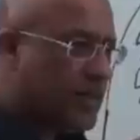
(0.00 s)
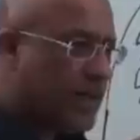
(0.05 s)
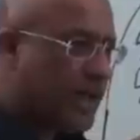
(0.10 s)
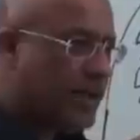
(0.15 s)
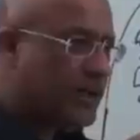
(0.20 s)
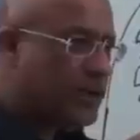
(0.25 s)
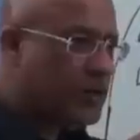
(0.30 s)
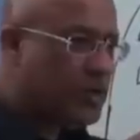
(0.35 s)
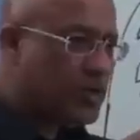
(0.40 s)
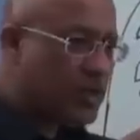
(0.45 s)

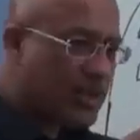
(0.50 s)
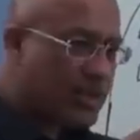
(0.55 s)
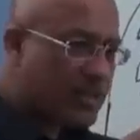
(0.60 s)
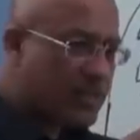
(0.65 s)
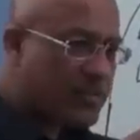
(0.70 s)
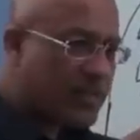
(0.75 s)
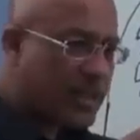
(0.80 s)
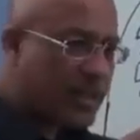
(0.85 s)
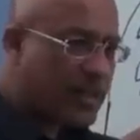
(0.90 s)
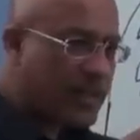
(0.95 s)
endothelial
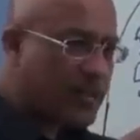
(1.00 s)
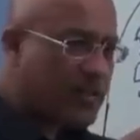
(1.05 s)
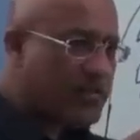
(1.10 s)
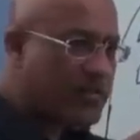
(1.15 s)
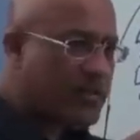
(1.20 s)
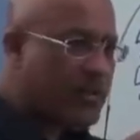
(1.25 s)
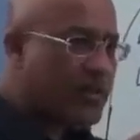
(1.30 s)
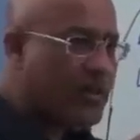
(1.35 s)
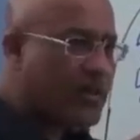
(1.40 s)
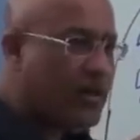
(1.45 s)

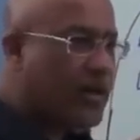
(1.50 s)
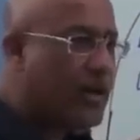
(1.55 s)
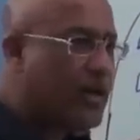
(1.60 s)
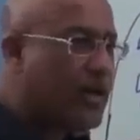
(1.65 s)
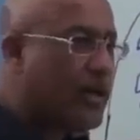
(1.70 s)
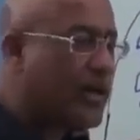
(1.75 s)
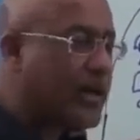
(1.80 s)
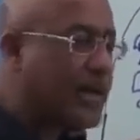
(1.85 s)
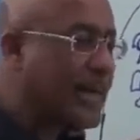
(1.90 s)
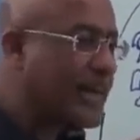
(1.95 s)
cells,
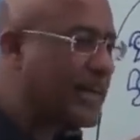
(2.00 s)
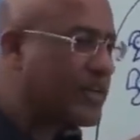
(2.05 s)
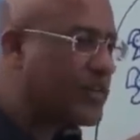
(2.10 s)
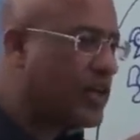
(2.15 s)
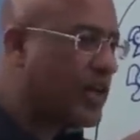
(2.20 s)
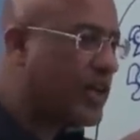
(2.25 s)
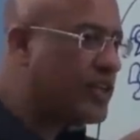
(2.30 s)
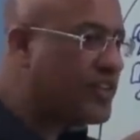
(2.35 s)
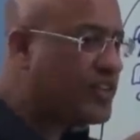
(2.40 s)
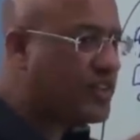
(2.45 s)

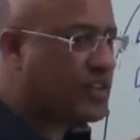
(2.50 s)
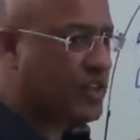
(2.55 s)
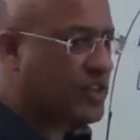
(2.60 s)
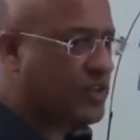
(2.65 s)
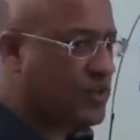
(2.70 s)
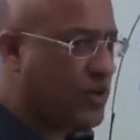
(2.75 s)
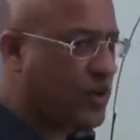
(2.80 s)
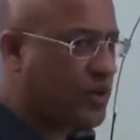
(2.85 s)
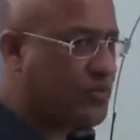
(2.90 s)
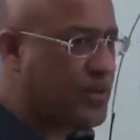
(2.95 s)

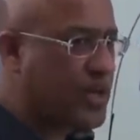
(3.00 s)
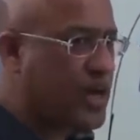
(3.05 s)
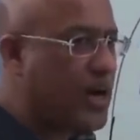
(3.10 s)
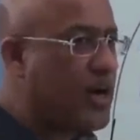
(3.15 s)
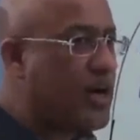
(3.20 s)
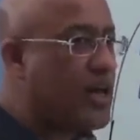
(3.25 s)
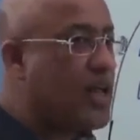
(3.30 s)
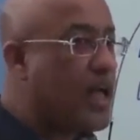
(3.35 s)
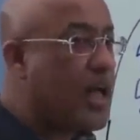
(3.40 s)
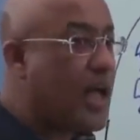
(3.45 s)
characteristics of the
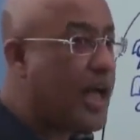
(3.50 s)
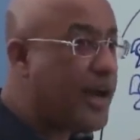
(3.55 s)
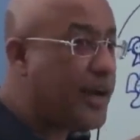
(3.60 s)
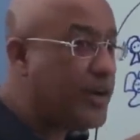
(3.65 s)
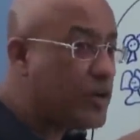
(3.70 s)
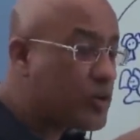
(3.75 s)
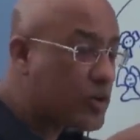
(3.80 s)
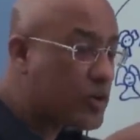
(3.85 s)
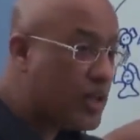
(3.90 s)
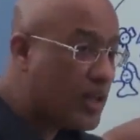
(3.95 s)

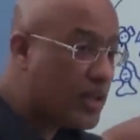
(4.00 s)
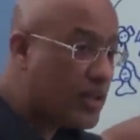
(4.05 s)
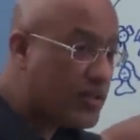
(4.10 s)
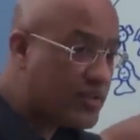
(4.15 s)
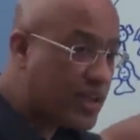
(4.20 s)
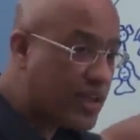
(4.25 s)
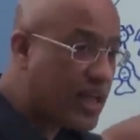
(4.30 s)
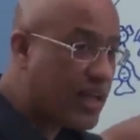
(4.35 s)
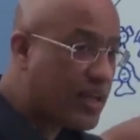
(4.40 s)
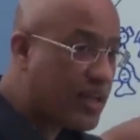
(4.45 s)
endothelial
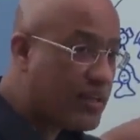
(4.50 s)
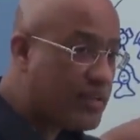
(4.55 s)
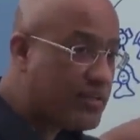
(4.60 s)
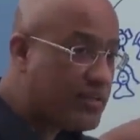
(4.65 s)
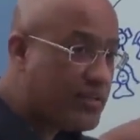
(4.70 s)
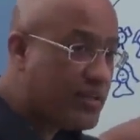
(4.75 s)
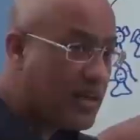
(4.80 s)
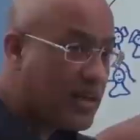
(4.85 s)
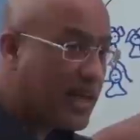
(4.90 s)
cells